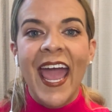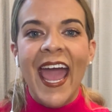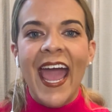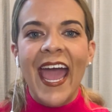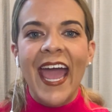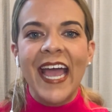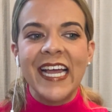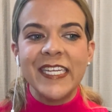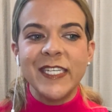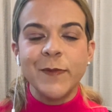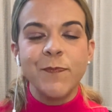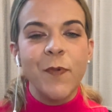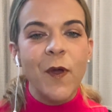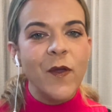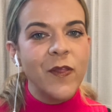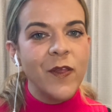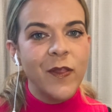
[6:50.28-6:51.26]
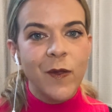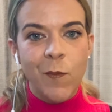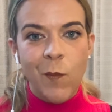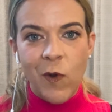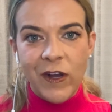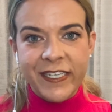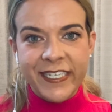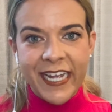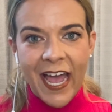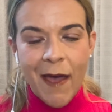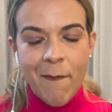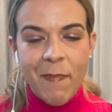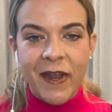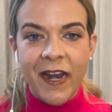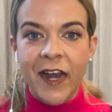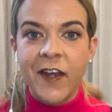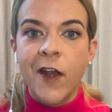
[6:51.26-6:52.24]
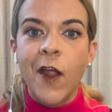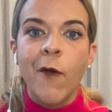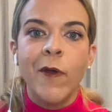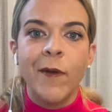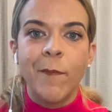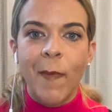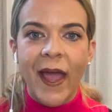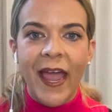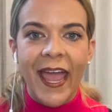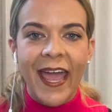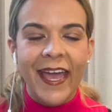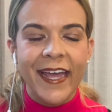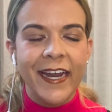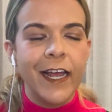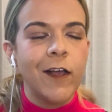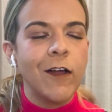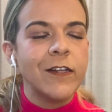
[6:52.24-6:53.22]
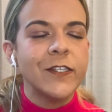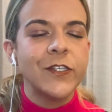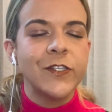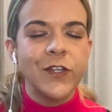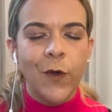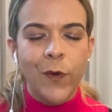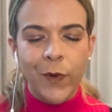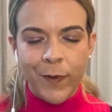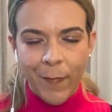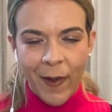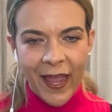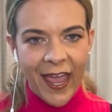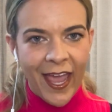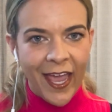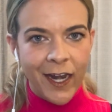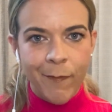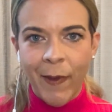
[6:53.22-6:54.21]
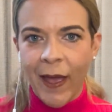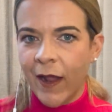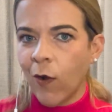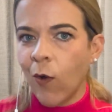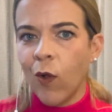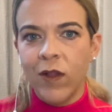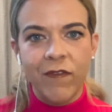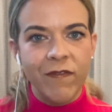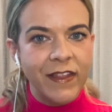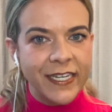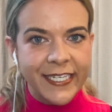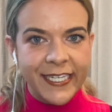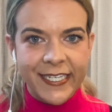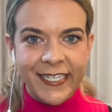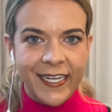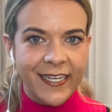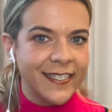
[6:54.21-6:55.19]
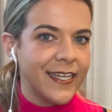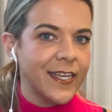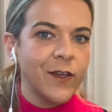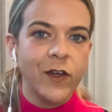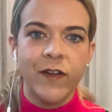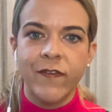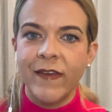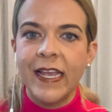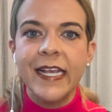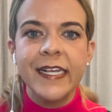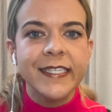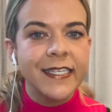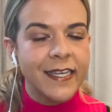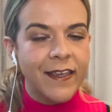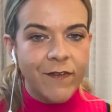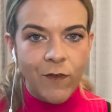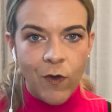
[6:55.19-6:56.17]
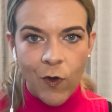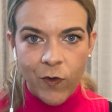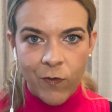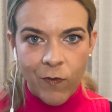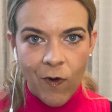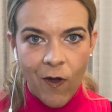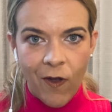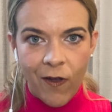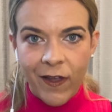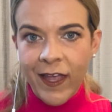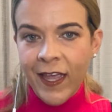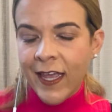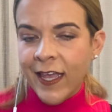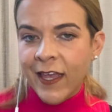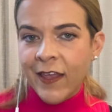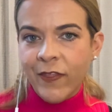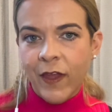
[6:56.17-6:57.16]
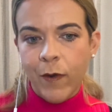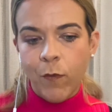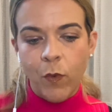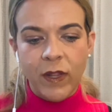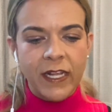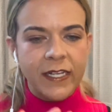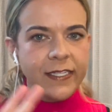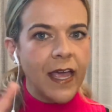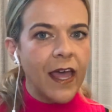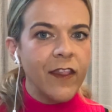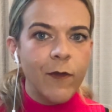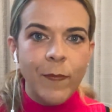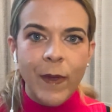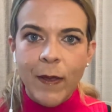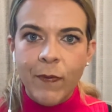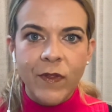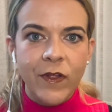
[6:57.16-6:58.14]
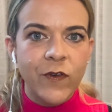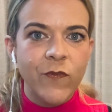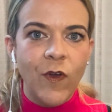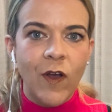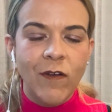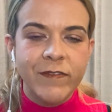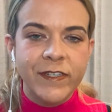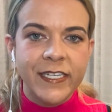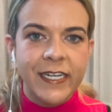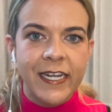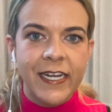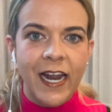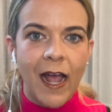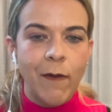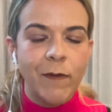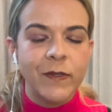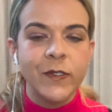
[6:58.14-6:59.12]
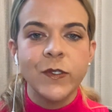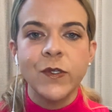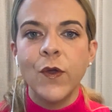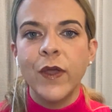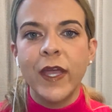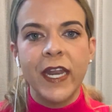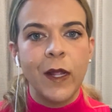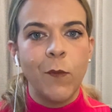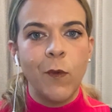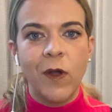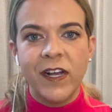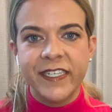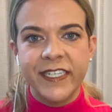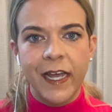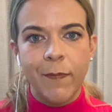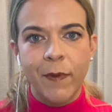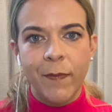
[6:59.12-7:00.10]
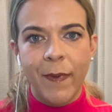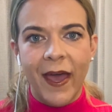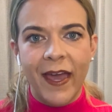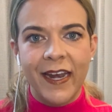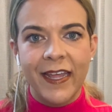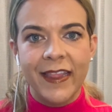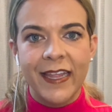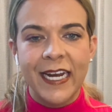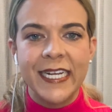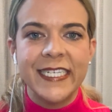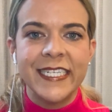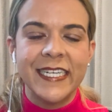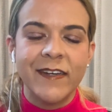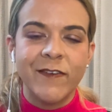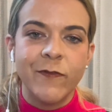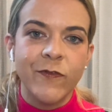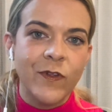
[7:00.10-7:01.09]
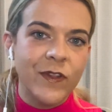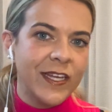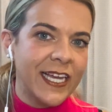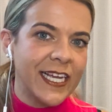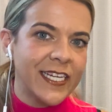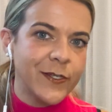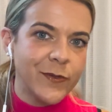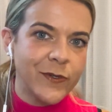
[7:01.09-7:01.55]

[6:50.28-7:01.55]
And both of them worked out, but I know in my head, I got so in my head about all of the details that could have easily have gone wrong that when there's other people involved in it, I was so getting worked up about it that I didn't fully get to